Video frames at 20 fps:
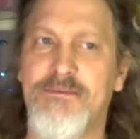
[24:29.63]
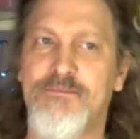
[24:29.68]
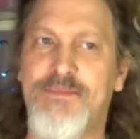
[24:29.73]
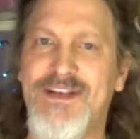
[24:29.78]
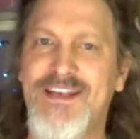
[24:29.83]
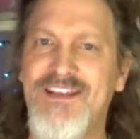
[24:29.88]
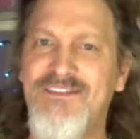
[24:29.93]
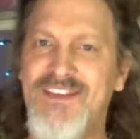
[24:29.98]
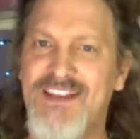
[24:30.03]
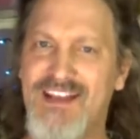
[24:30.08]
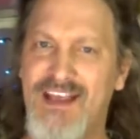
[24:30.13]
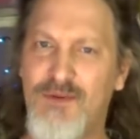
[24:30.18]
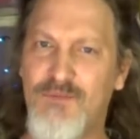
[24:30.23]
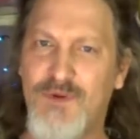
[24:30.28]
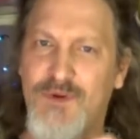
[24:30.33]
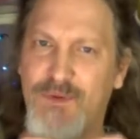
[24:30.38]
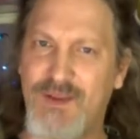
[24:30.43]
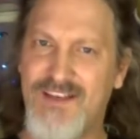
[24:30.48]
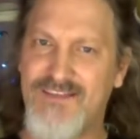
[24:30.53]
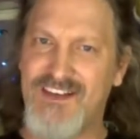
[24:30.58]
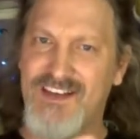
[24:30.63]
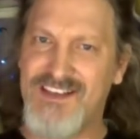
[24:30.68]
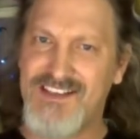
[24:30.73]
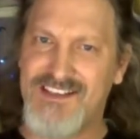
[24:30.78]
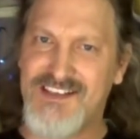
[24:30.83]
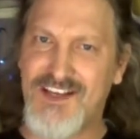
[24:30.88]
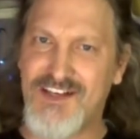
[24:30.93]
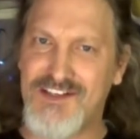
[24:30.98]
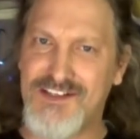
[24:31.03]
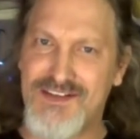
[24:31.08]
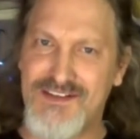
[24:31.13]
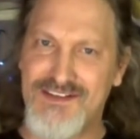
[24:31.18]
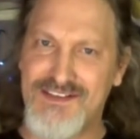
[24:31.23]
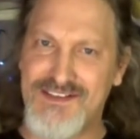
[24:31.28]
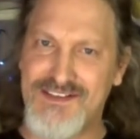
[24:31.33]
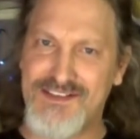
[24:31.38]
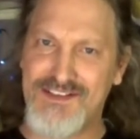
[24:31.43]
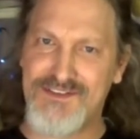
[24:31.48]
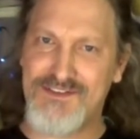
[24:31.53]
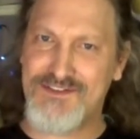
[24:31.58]
But even then, when we have the discussion of the
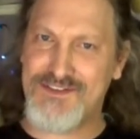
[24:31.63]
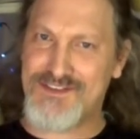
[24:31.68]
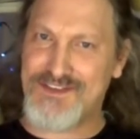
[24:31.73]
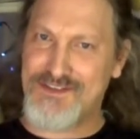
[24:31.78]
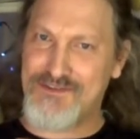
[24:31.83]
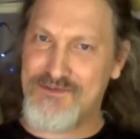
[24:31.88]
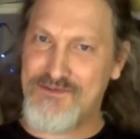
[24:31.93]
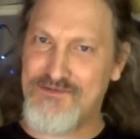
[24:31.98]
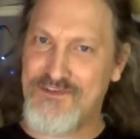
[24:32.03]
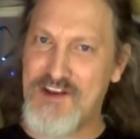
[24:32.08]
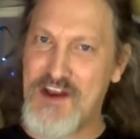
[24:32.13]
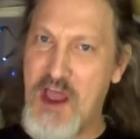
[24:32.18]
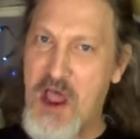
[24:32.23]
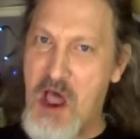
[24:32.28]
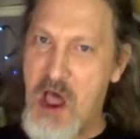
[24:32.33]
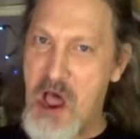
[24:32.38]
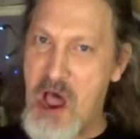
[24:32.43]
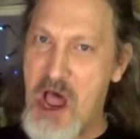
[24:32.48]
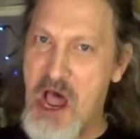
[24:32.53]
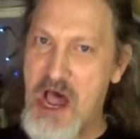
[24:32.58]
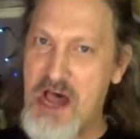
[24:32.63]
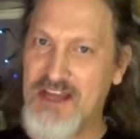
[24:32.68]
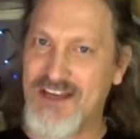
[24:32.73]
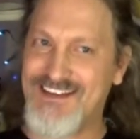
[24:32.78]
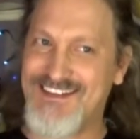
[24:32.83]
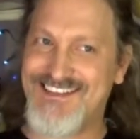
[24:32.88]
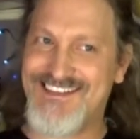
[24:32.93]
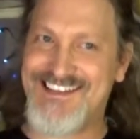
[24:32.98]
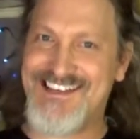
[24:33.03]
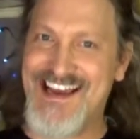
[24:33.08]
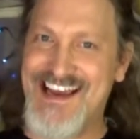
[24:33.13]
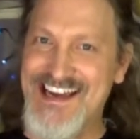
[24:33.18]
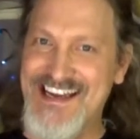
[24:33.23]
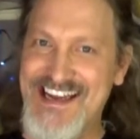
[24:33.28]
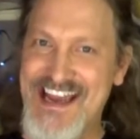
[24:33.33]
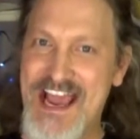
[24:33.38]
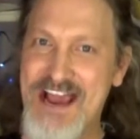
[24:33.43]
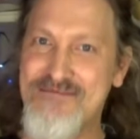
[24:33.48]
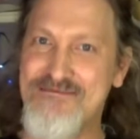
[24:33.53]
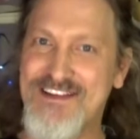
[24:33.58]
sisters, sort of an odd
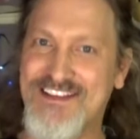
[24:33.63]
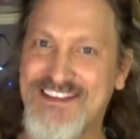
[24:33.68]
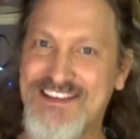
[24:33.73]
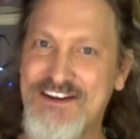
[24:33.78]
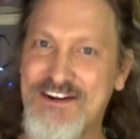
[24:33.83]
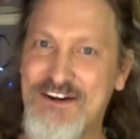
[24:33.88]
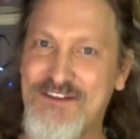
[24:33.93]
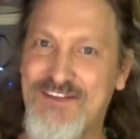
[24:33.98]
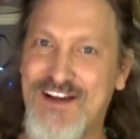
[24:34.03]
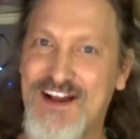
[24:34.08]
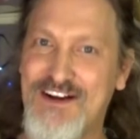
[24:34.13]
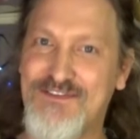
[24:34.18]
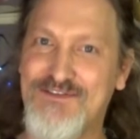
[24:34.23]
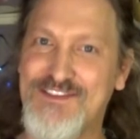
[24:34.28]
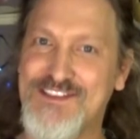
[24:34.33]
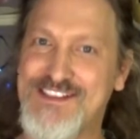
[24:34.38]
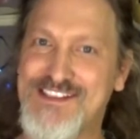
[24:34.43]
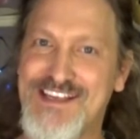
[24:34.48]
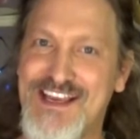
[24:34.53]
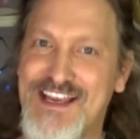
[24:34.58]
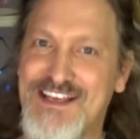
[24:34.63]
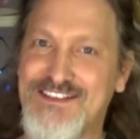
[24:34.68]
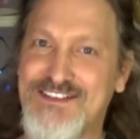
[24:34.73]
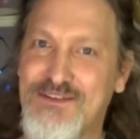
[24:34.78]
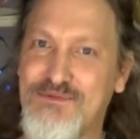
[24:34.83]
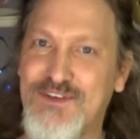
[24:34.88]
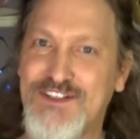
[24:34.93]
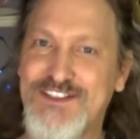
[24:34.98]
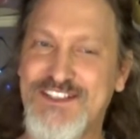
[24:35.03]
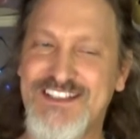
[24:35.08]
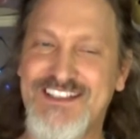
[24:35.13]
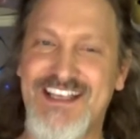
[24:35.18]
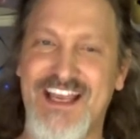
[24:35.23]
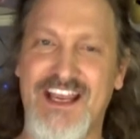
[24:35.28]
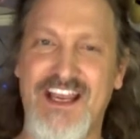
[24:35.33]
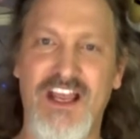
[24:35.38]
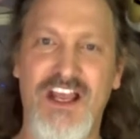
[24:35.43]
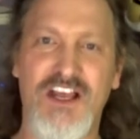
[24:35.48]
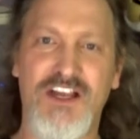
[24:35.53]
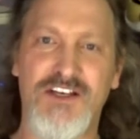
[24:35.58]
dynamic there of Alpha saying, it's like when she
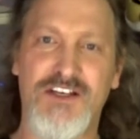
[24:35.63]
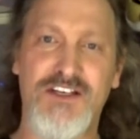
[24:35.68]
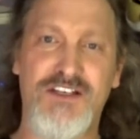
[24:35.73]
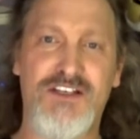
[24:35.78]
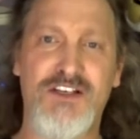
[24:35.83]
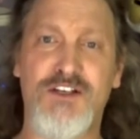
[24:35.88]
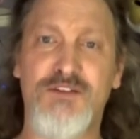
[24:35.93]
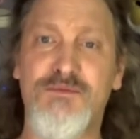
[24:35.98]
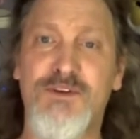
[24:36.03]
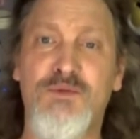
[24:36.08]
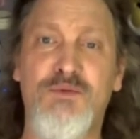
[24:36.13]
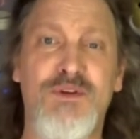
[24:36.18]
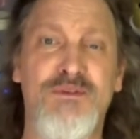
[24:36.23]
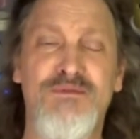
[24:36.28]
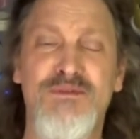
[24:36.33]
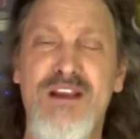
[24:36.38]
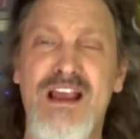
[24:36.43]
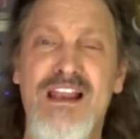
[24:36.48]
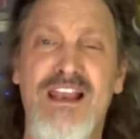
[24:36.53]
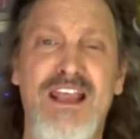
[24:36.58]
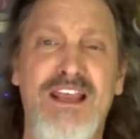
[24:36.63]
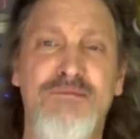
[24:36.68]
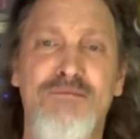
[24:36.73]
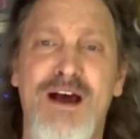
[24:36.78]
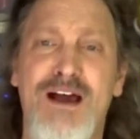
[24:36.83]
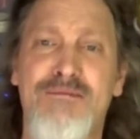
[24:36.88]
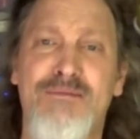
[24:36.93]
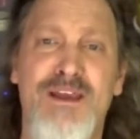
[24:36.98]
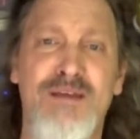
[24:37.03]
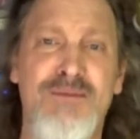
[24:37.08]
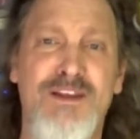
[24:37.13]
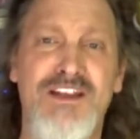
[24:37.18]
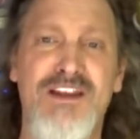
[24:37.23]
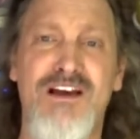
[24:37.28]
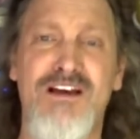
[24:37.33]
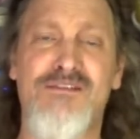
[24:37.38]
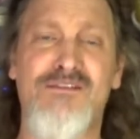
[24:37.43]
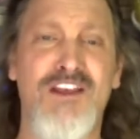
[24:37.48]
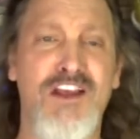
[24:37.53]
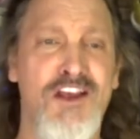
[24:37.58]
say, she told me when I laid my baby
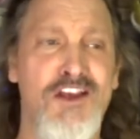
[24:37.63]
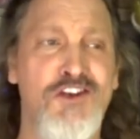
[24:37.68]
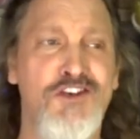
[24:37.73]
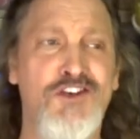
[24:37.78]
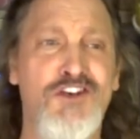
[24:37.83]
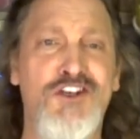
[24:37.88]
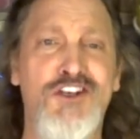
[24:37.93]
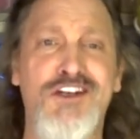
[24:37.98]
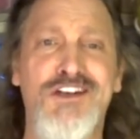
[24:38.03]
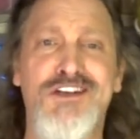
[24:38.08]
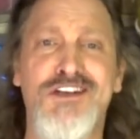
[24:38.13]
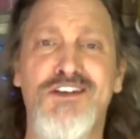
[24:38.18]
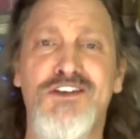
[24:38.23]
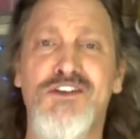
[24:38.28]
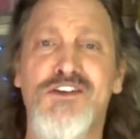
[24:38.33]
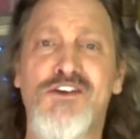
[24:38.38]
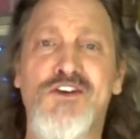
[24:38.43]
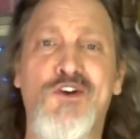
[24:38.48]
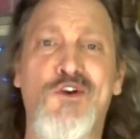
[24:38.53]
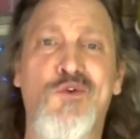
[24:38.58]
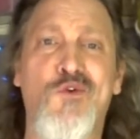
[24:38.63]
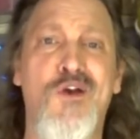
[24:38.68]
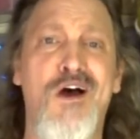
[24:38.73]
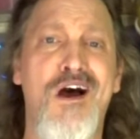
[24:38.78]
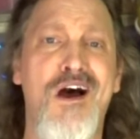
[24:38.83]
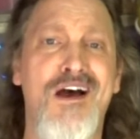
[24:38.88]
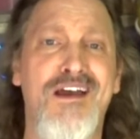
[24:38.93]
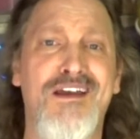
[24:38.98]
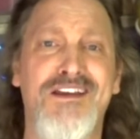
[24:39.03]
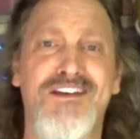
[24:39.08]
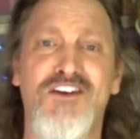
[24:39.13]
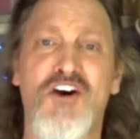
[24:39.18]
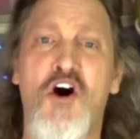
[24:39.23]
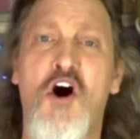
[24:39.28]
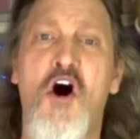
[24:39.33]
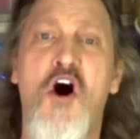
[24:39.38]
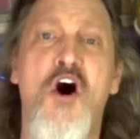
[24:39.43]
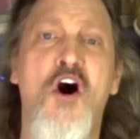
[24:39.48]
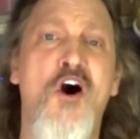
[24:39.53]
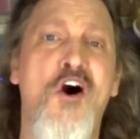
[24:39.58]
down, she didn't cry at
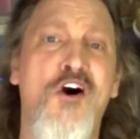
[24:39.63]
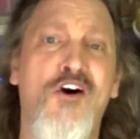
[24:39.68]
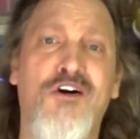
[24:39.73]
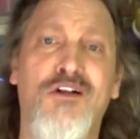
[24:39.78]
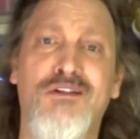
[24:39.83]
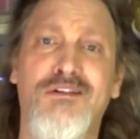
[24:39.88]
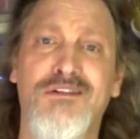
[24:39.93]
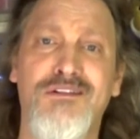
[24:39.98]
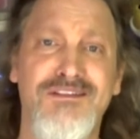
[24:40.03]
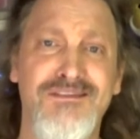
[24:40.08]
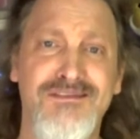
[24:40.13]
all.